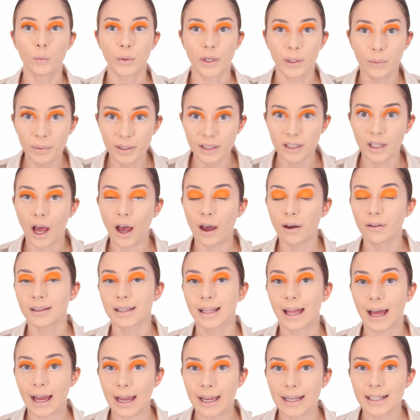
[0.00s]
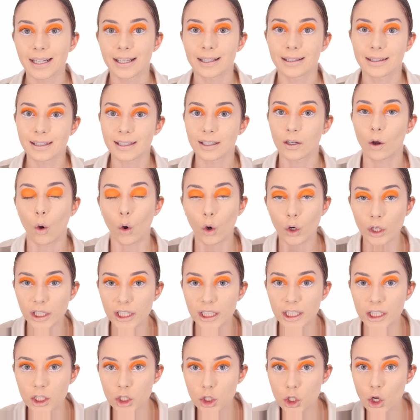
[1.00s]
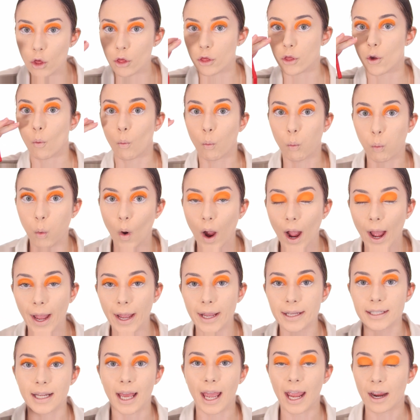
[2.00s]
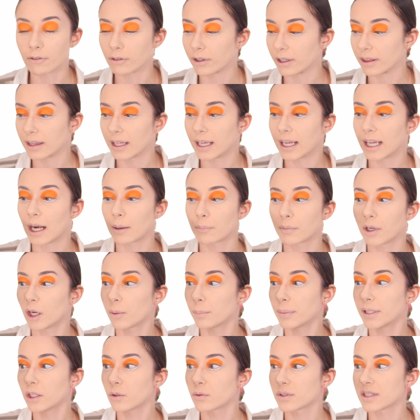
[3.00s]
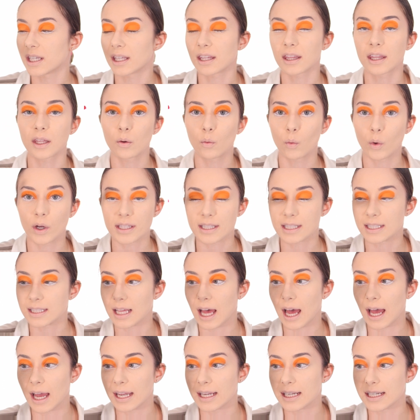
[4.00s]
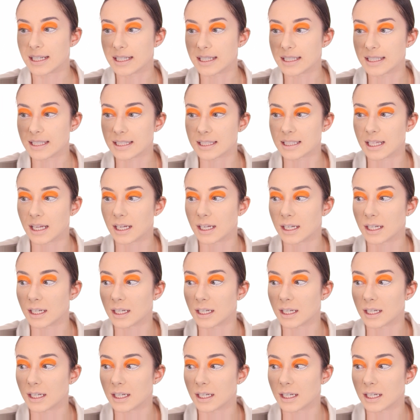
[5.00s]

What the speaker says: We will outline the orange, the white, everything. And I'm going to be using the one size